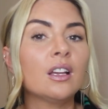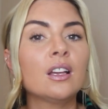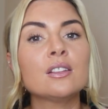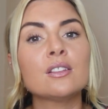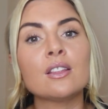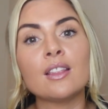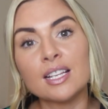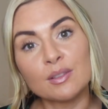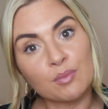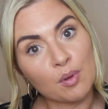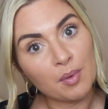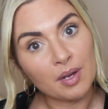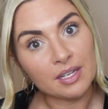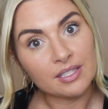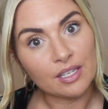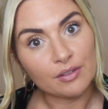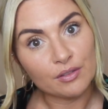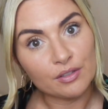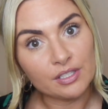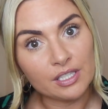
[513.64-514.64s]
So that's my
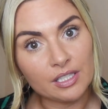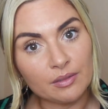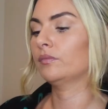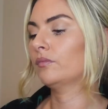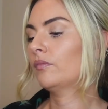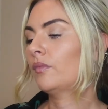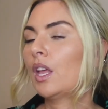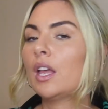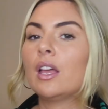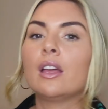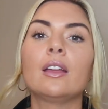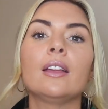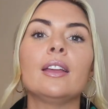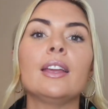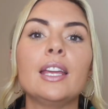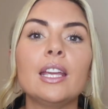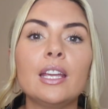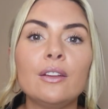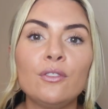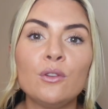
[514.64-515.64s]
mindset routine.
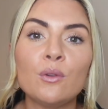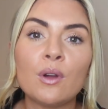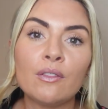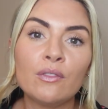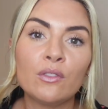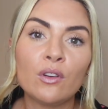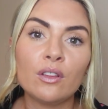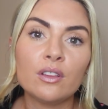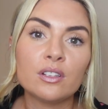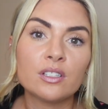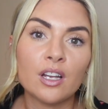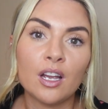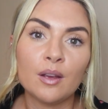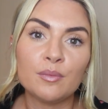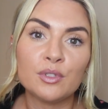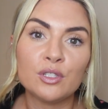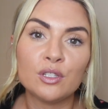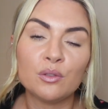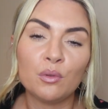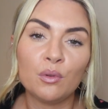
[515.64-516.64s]
If you haven't got the
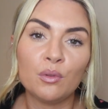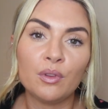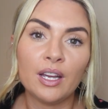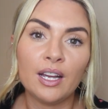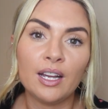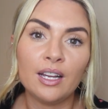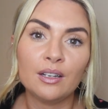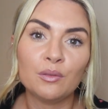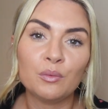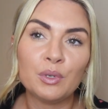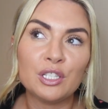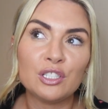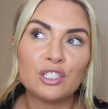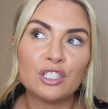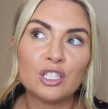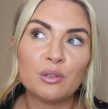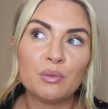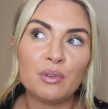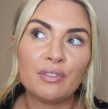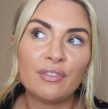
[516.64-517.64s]
time to do all that,
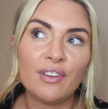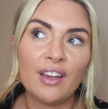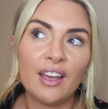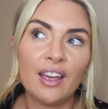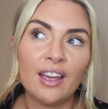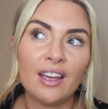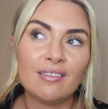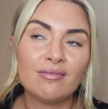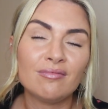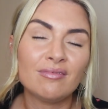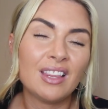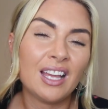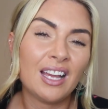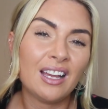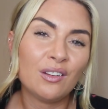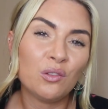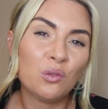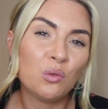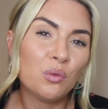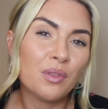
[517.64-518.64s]
which to be fair,
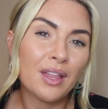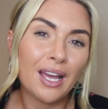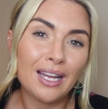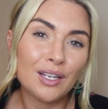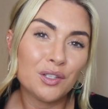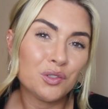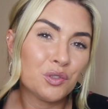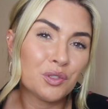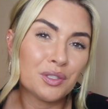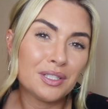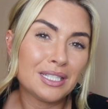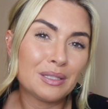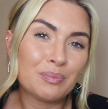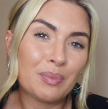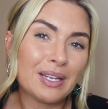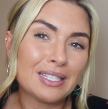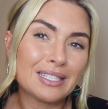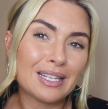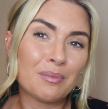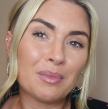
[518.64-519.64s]
all that just is
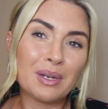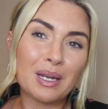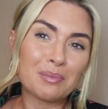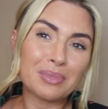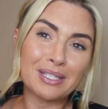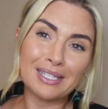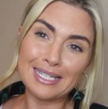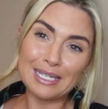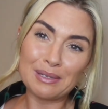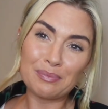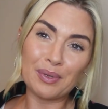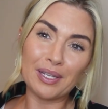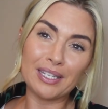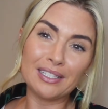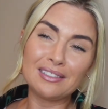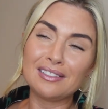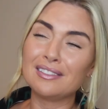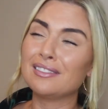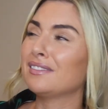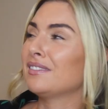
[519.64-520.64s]
based, I mean, I'm
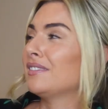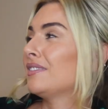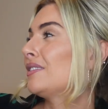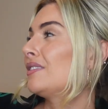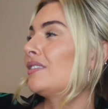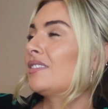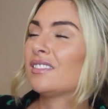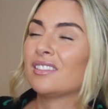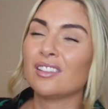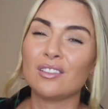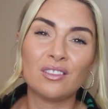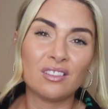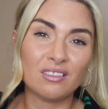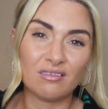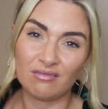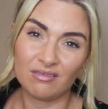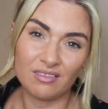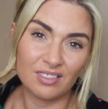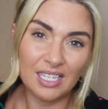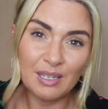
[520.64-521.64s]
sleeping, so
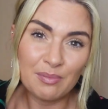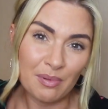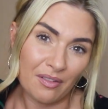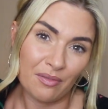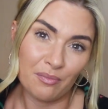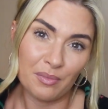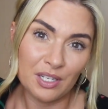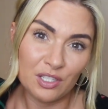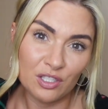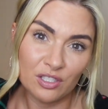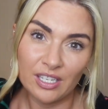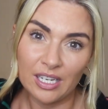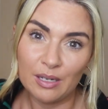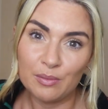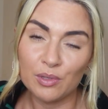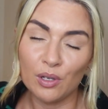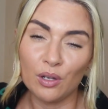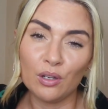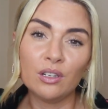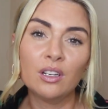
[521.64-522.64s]
the sleep affirmation
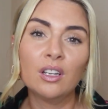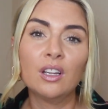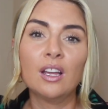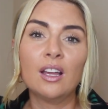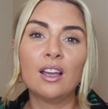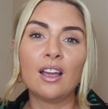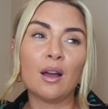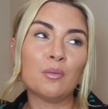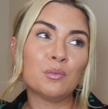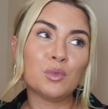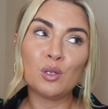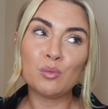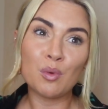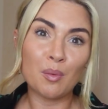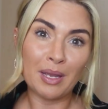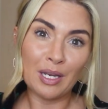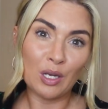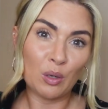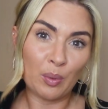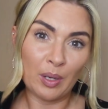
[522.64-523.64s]
tape's on. I'm doing my
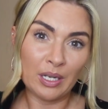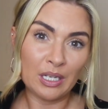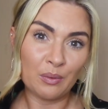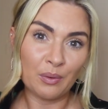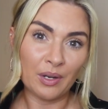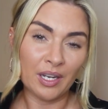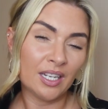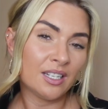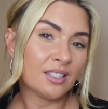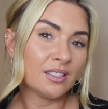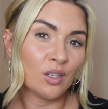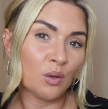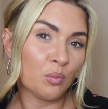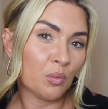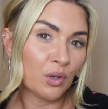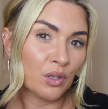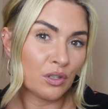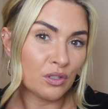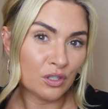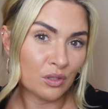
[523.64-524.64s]
makeup anyway, so
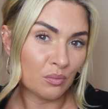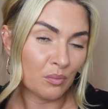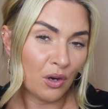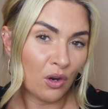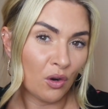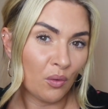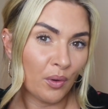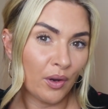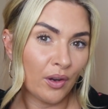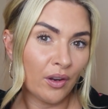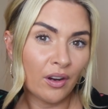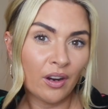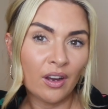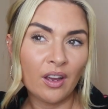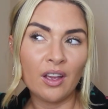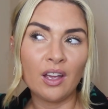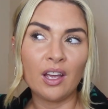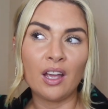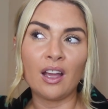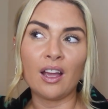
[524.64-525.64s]
I'm gonna do some mirror work.
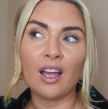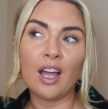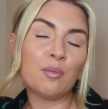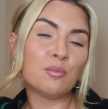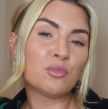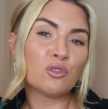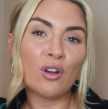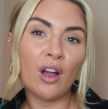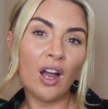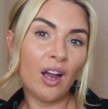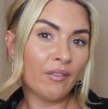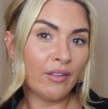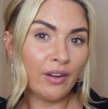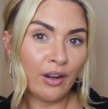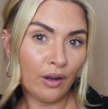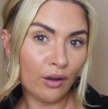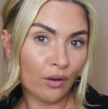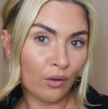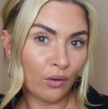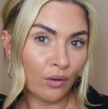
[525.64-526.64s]
I'm driving
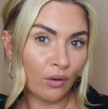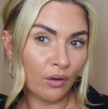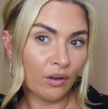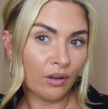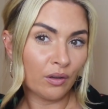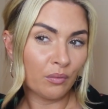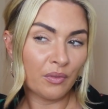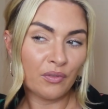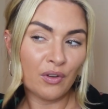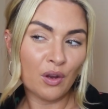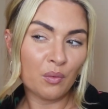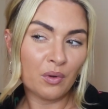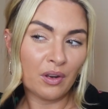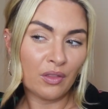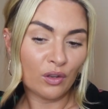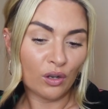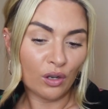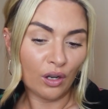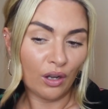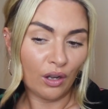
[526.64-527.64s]
along with no one in
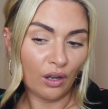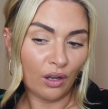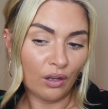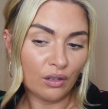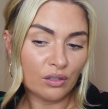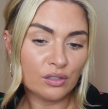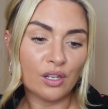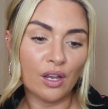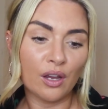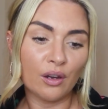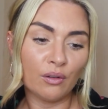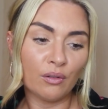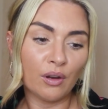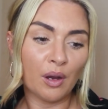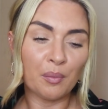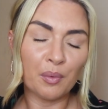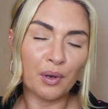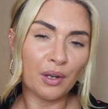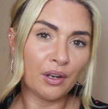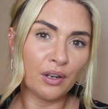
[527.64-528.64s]
the car, so
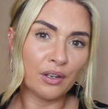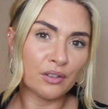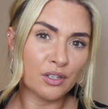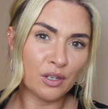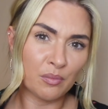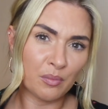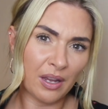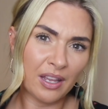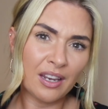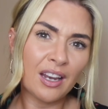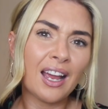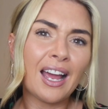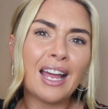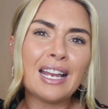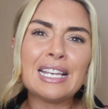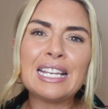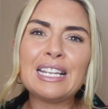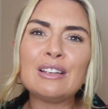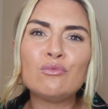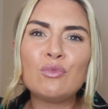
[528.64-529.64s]
I'm gonna do my,
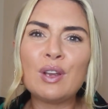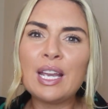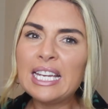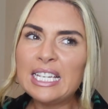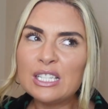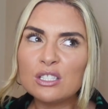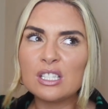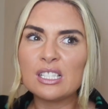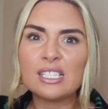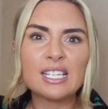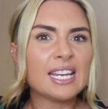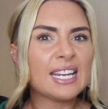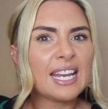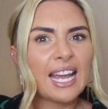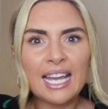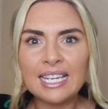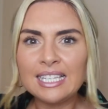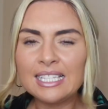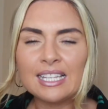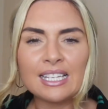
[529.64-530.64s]
like, it really doesn't
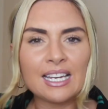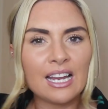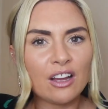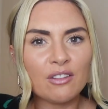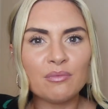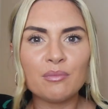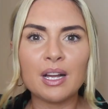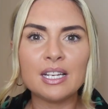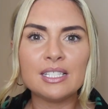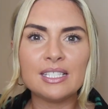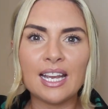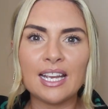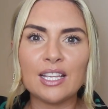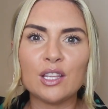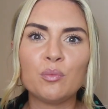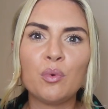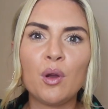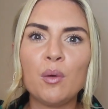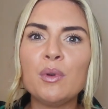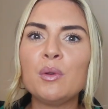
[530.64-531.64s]
take anything out of my day.
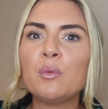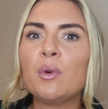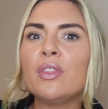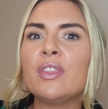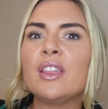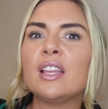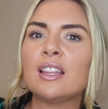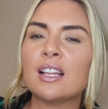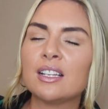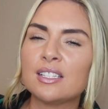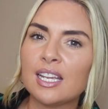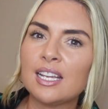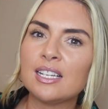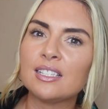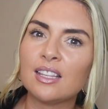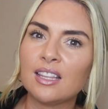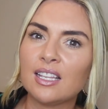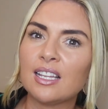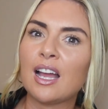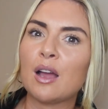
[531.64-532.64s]
The probably one thing that
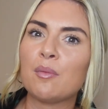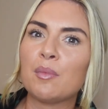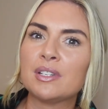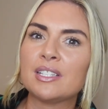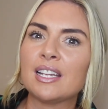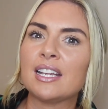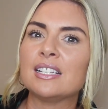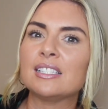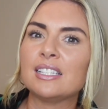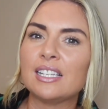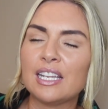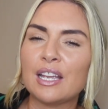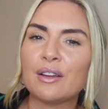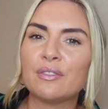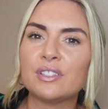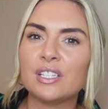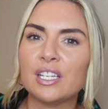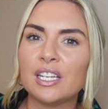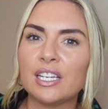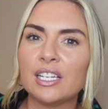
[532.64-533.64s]
takes the thing out of my day is
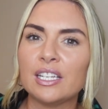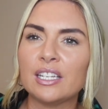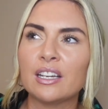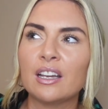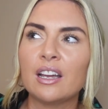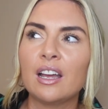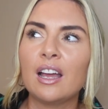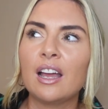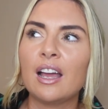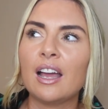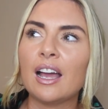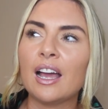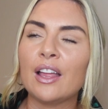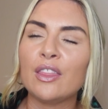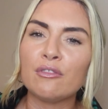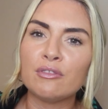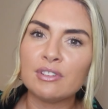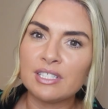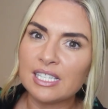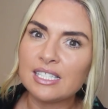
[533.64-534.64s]
EFT
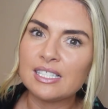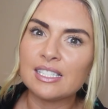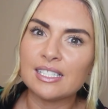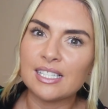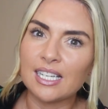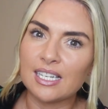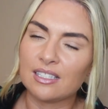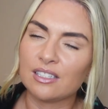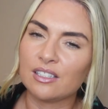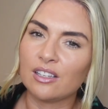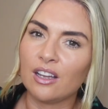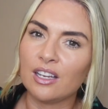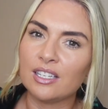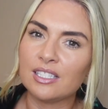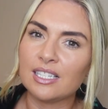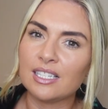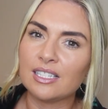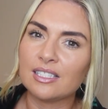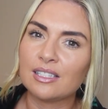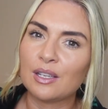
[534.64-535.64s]
and the resistance
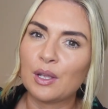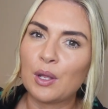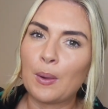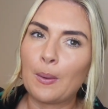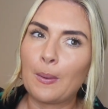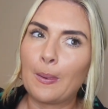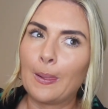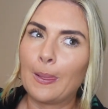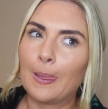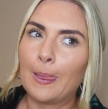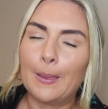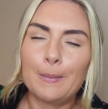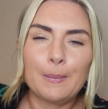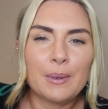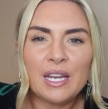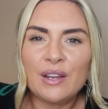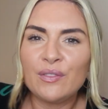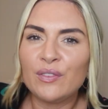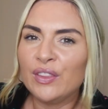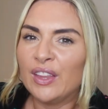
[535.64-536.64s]
exercises.
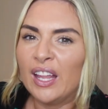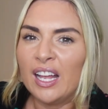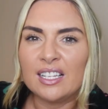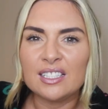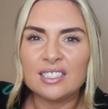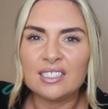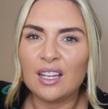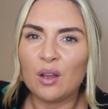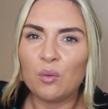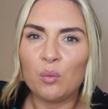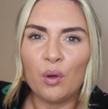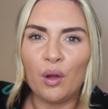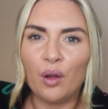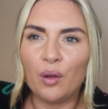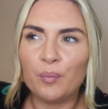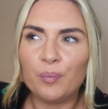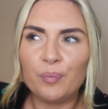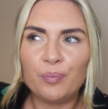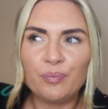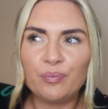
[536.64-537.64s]
But even that's like,
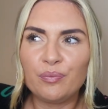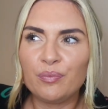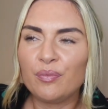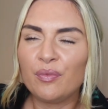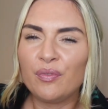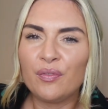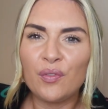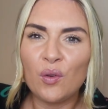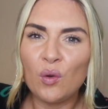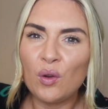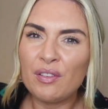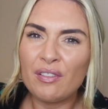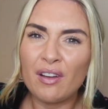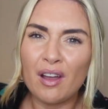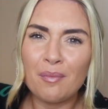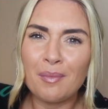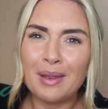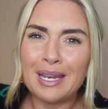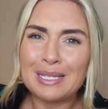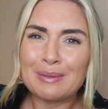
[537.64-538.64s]
what,
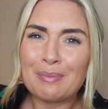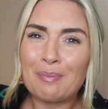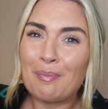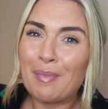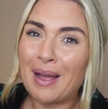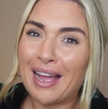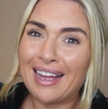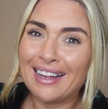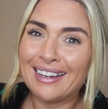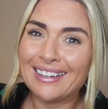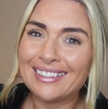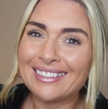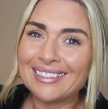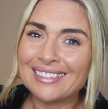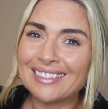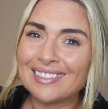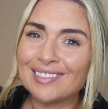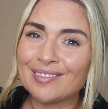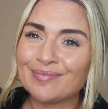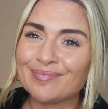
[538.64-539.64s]
45 minutes
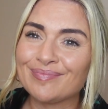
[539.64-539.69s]
max.